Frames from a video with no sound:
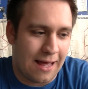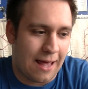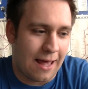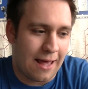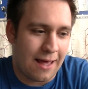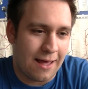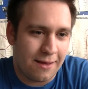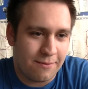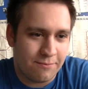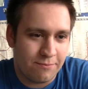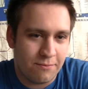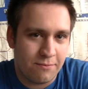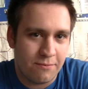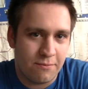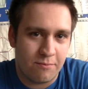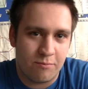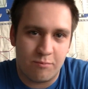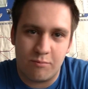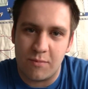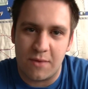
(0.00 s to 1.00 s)
And
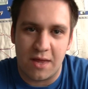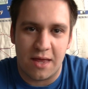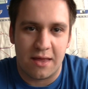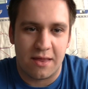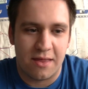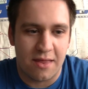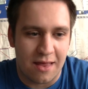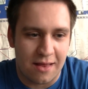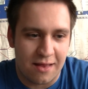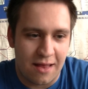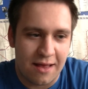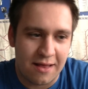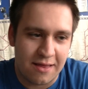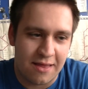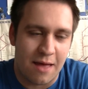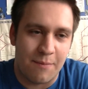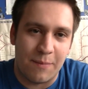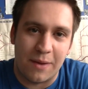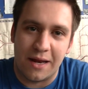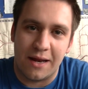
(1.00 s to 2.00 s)
they're
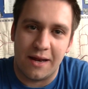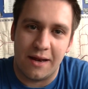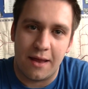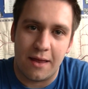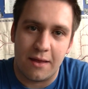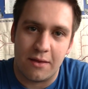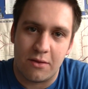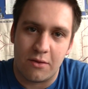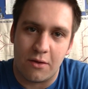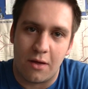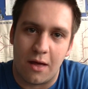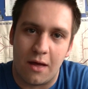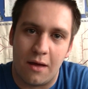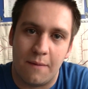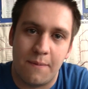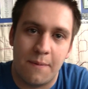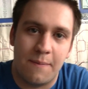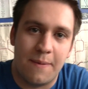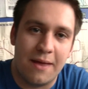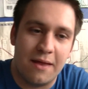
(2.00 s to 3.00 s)
examining it
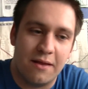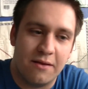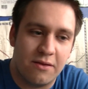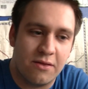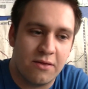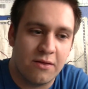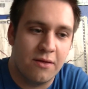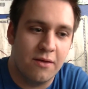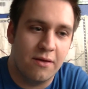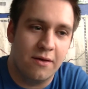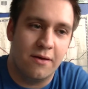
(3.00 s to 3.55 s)
up a bit.